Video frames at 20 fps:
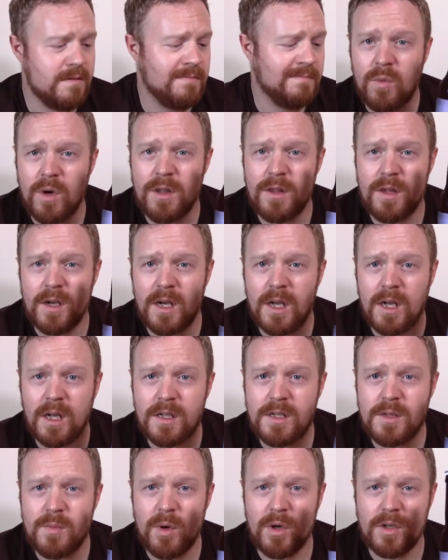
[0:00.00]
One thing I
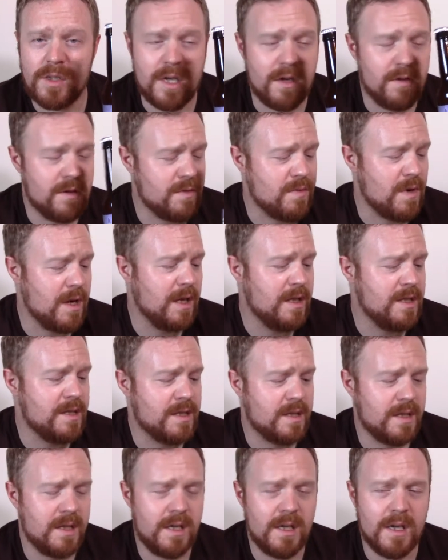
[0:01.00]
like to point out as well
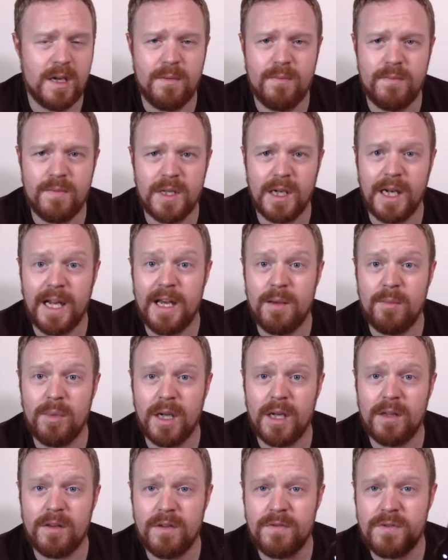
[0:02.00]
is the
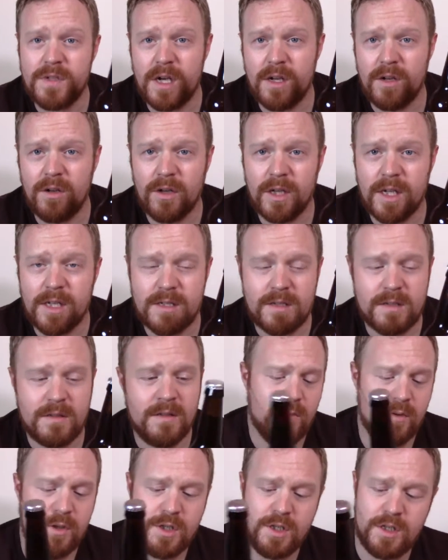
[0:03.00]
labelling they've done on it,
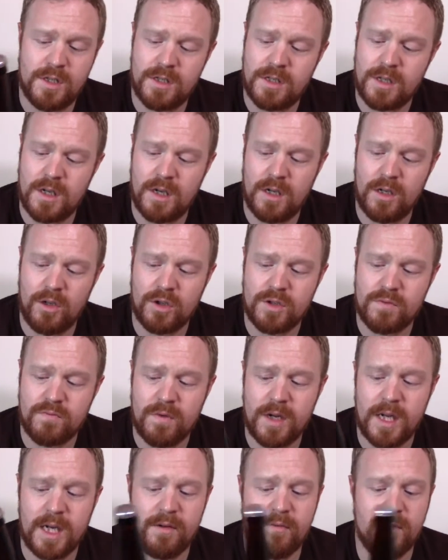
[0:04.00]
which is looks
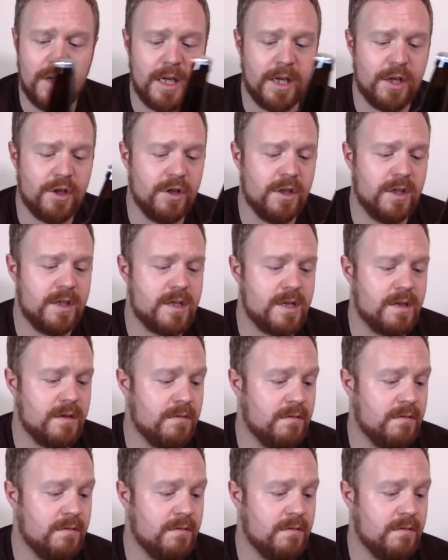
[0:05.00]
really good.